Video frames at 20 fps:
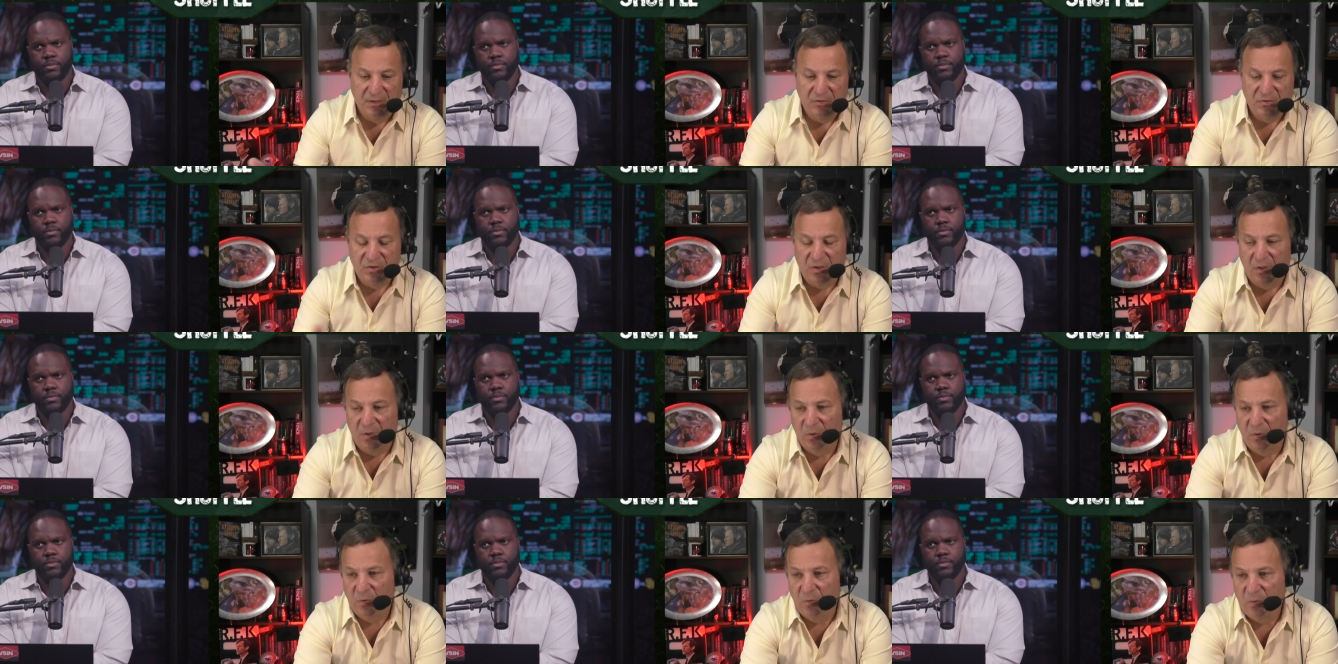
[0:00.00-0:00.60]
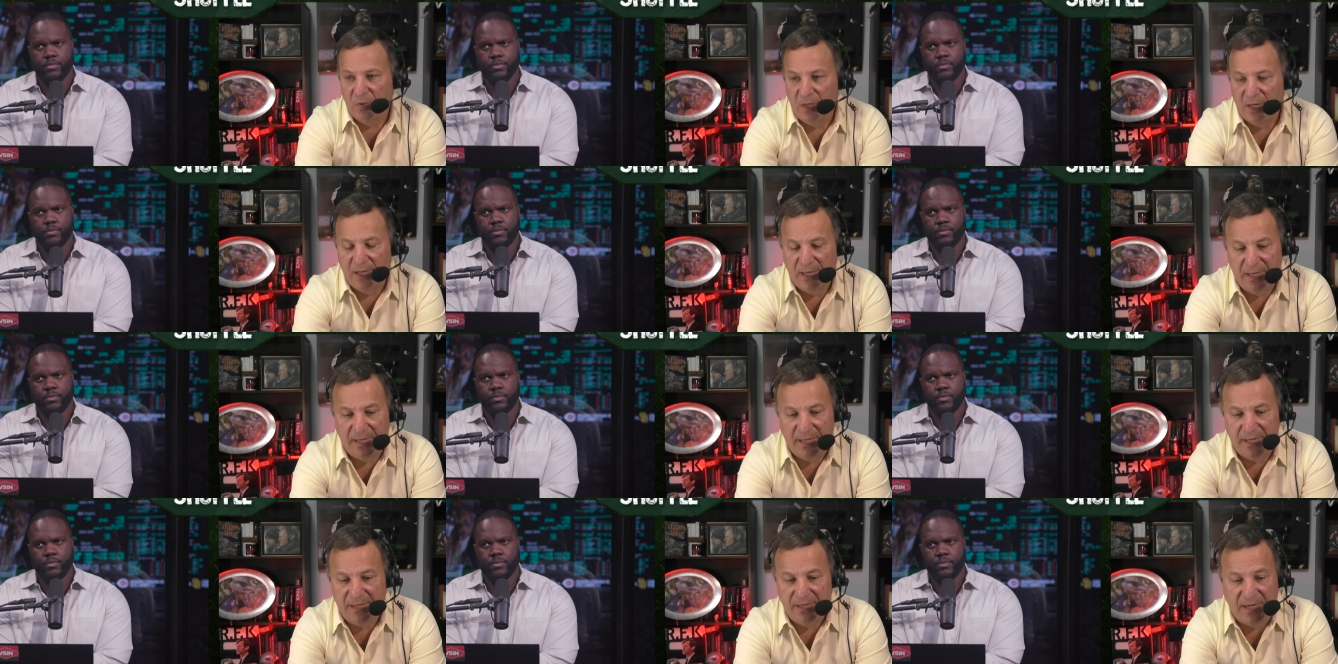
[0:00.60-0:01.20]
Speaker 1: So, uh,
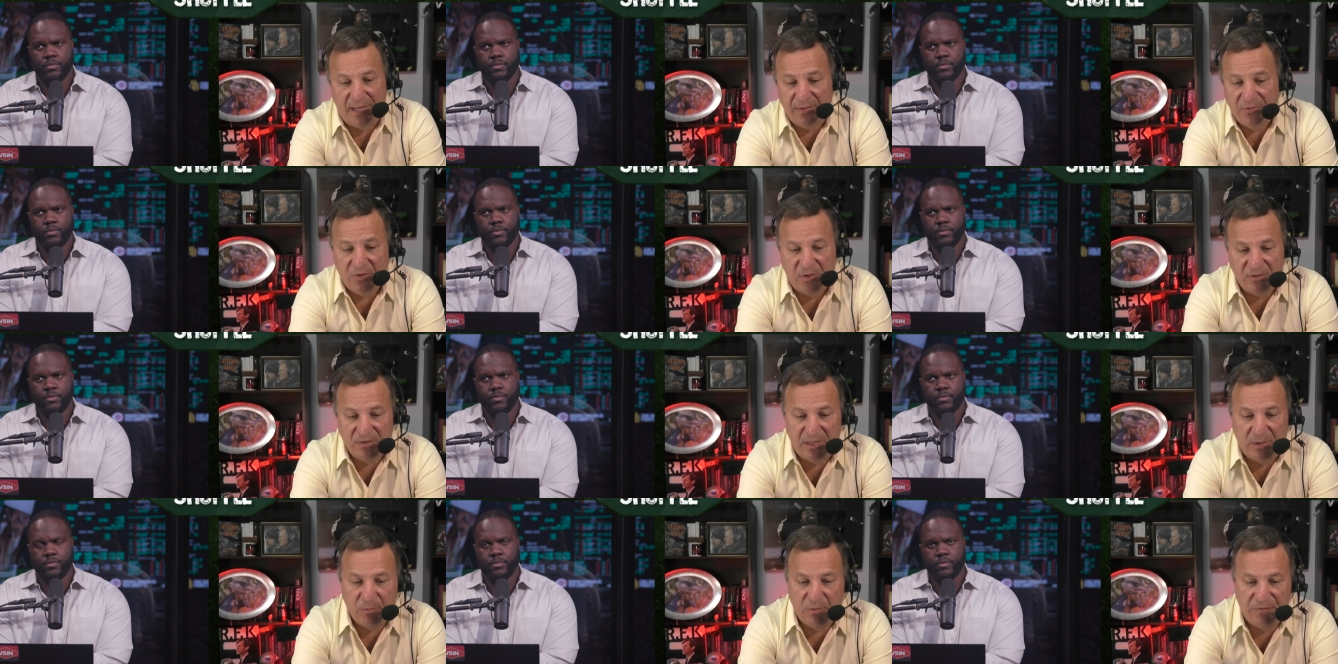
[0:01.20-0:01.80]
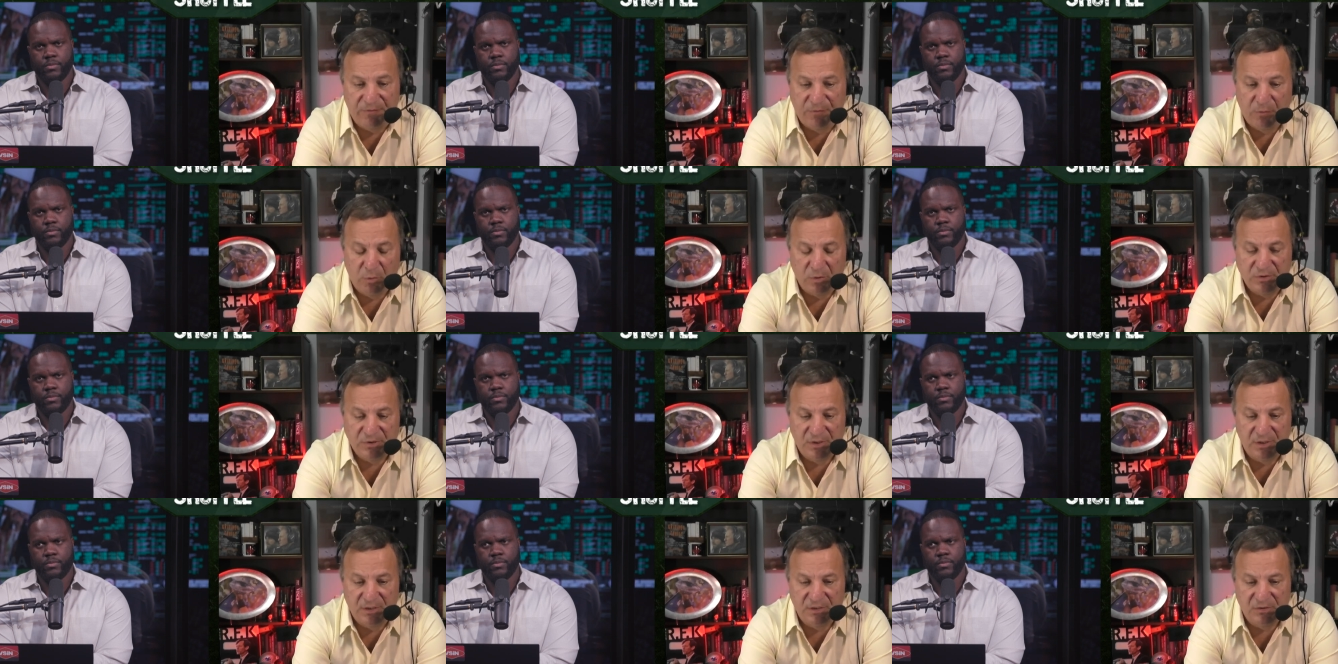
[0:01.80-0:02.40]
and I thought they were
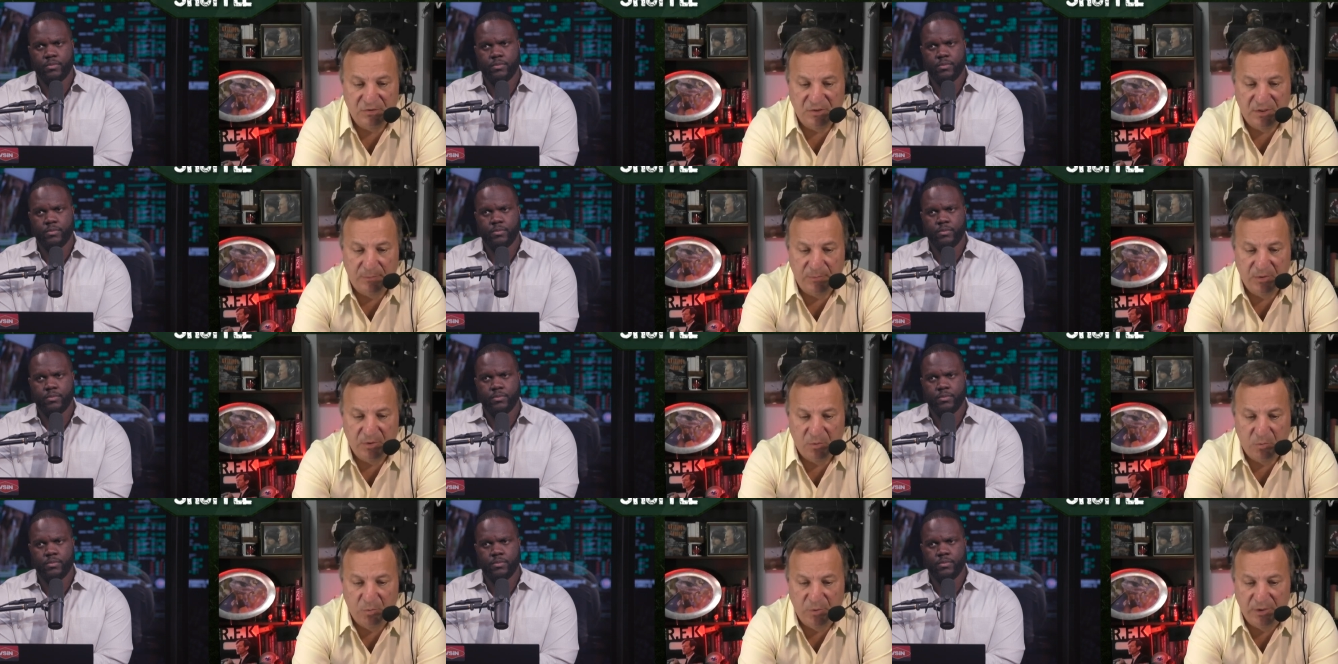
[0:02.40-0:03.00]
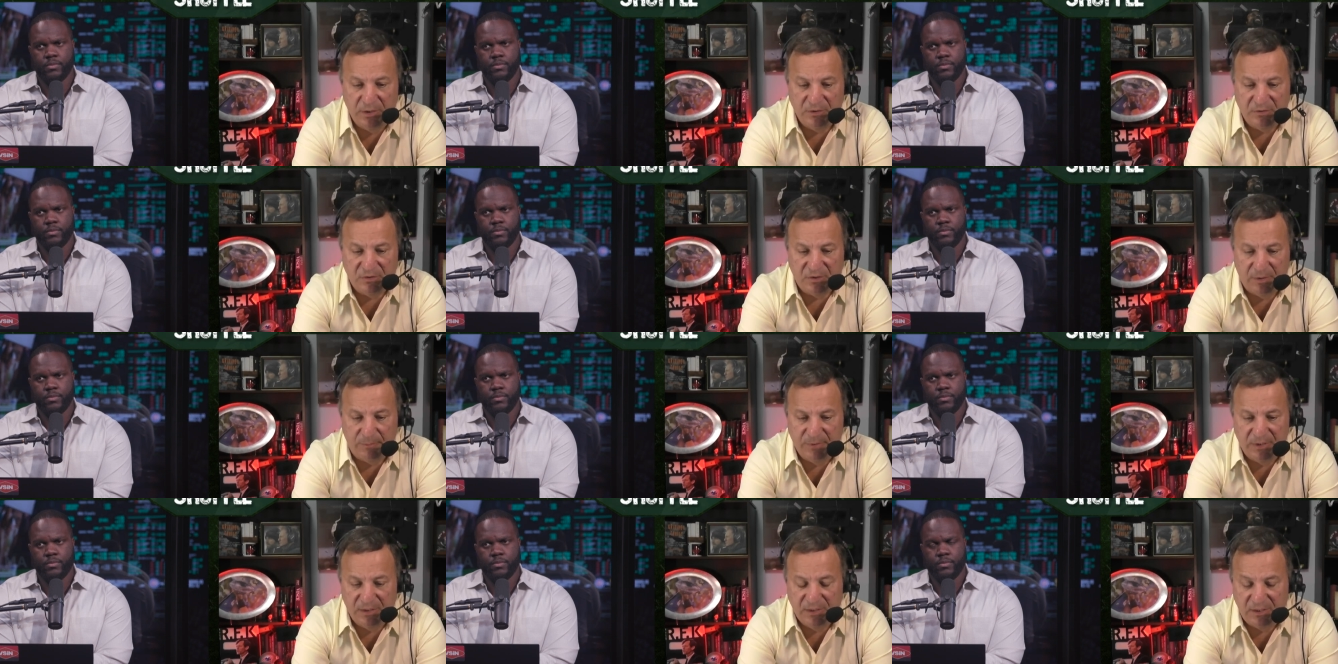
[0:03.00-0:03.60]
fortunate in some of their wins. I
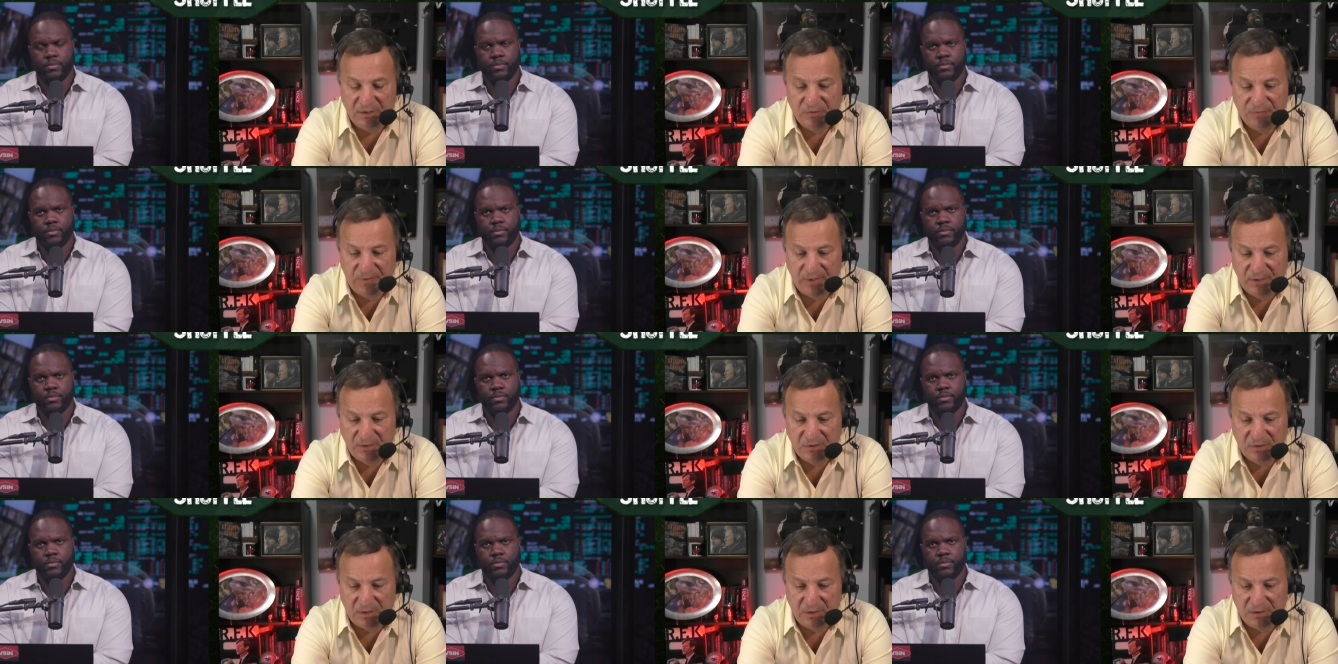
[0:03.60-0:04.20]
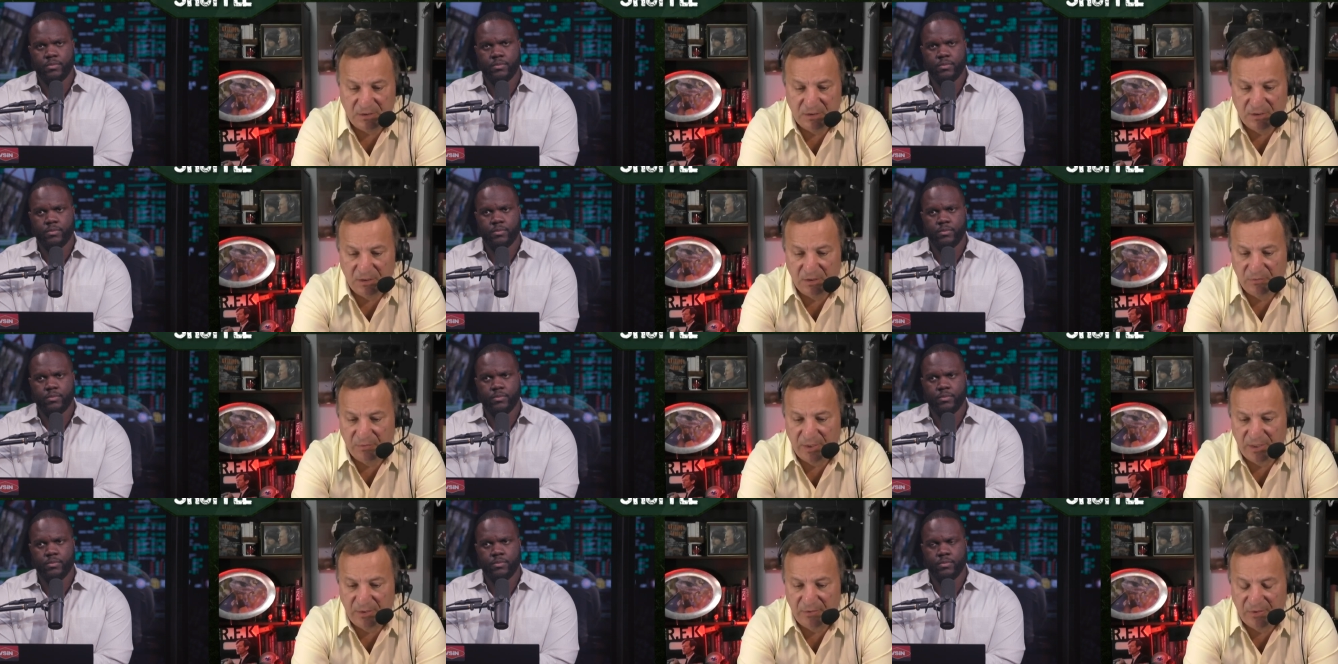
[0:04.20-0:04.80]
mean, let's face it, you know,
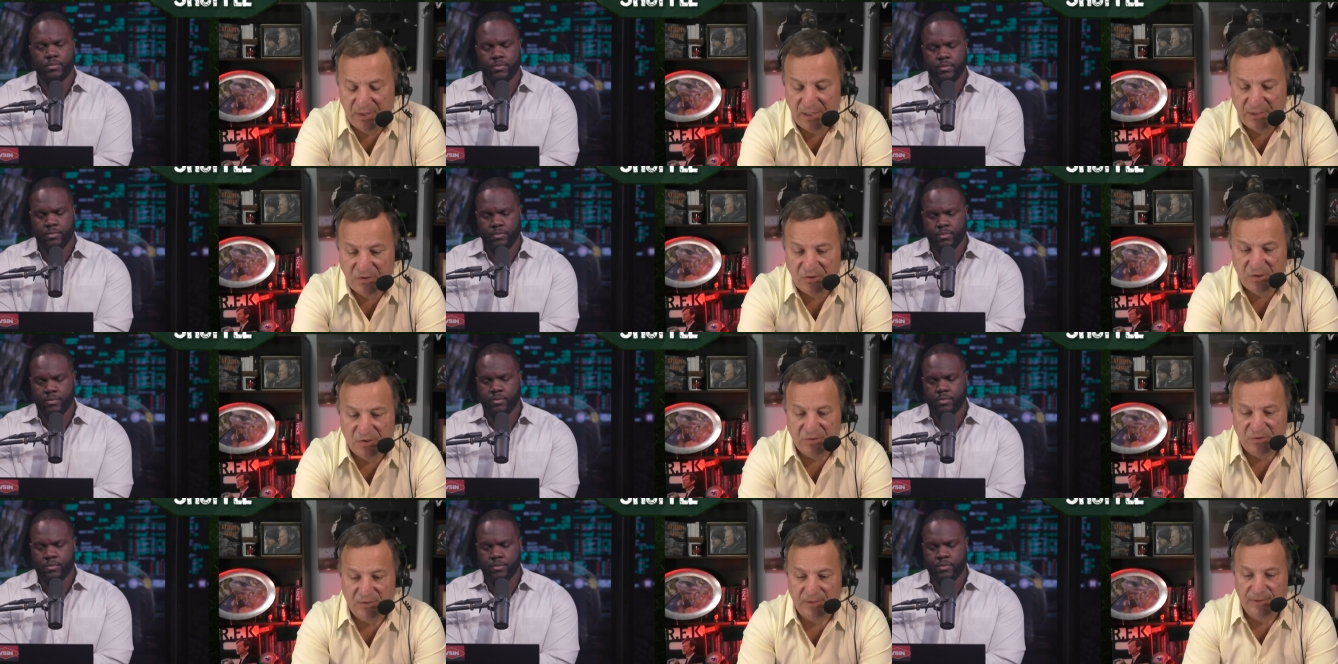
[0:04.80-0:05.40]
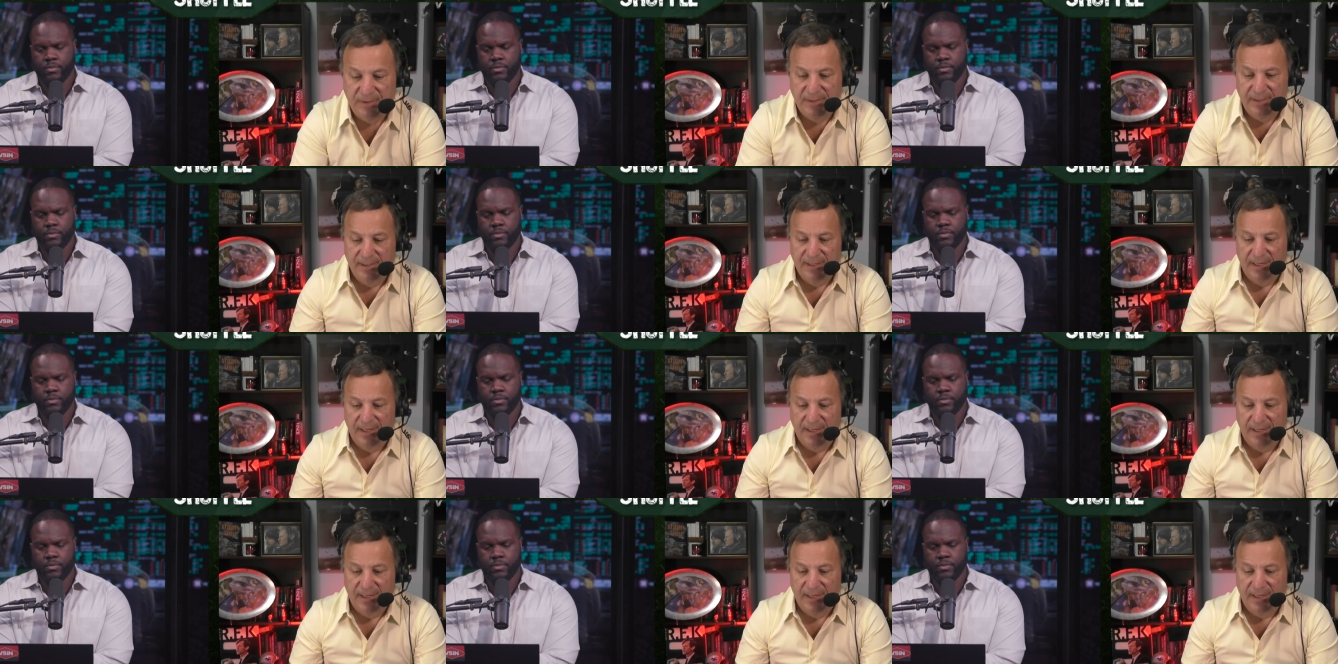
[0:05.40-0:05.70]
they they just